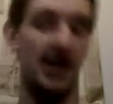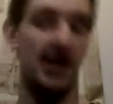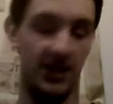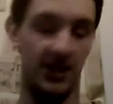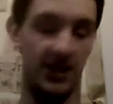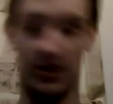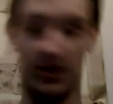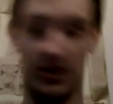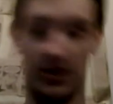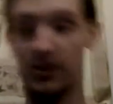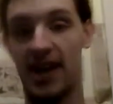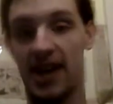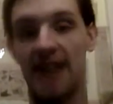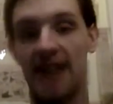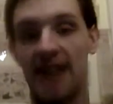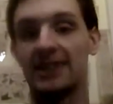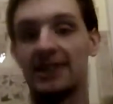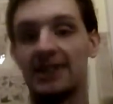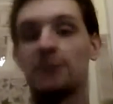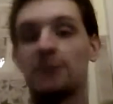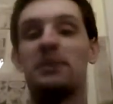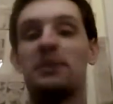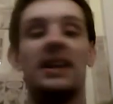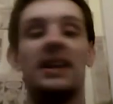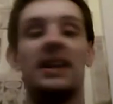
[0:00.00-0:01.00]
You can't
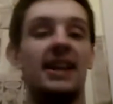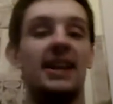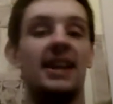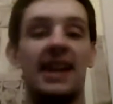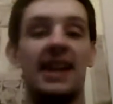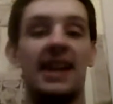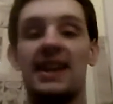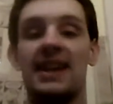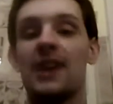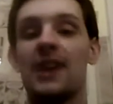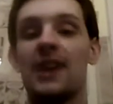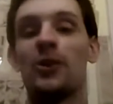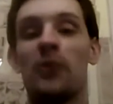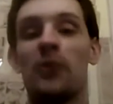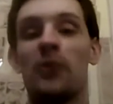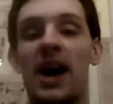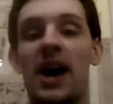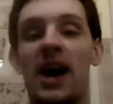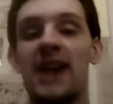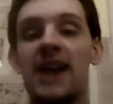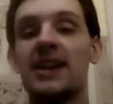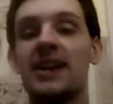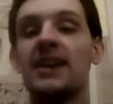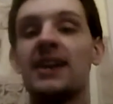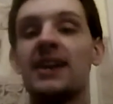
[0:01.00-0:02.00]
spin it any other
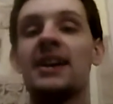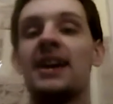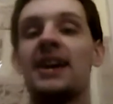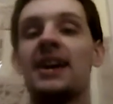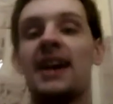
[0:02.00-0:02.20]
way.